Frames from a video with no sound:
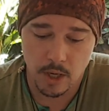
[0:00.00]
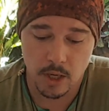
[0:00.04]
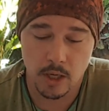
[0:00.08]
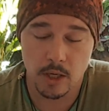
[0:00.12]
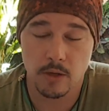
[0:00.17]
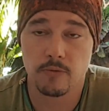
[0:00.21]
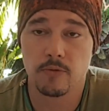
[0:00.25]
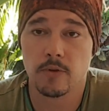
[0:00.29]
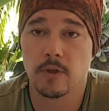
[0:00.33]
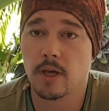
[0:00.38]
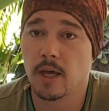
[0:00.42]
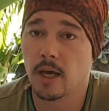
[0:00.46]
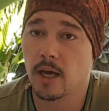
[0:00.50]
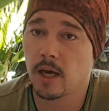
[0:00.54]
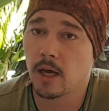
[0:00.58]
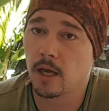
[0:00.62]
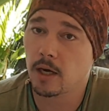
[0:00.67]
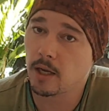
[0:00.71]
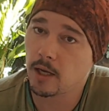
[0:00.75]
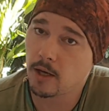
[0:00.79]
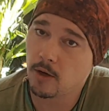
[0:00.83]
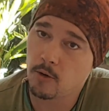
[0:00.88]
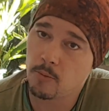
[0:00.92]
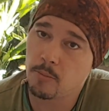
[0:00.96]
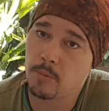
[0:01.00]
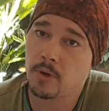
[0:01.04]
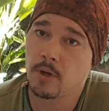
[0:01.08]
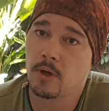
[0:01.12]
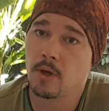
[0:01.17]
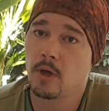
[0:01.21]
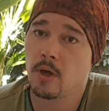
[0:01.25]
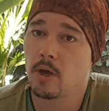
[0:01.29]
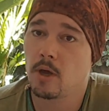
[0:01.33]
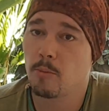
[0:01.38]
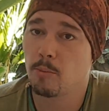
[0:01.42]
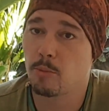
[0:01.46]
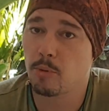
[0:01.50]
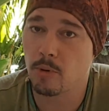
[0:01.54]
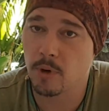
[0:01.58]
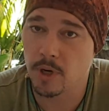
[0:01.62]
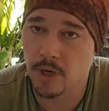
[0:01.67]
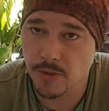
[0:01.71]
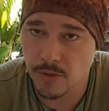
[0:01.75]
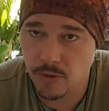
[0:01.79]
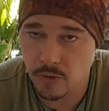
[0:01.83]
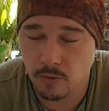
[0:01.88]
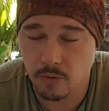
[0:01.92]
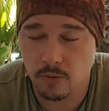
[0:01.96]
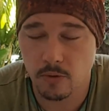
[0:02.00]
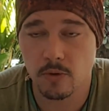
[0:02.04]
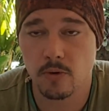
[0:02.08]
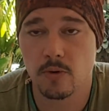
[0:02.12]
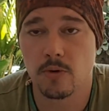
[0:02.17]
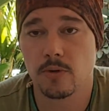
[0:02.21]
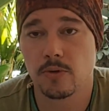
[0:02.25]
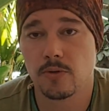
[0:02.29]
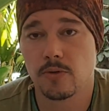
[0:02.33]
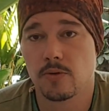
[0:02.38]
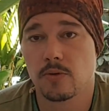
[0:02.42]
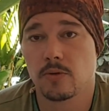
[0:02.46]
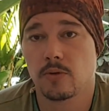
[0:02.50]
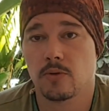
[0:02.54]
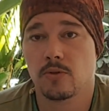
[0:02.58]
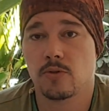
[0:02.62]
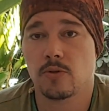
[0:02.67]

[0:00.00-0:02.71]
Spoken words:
If you can't help, prayers and thoughts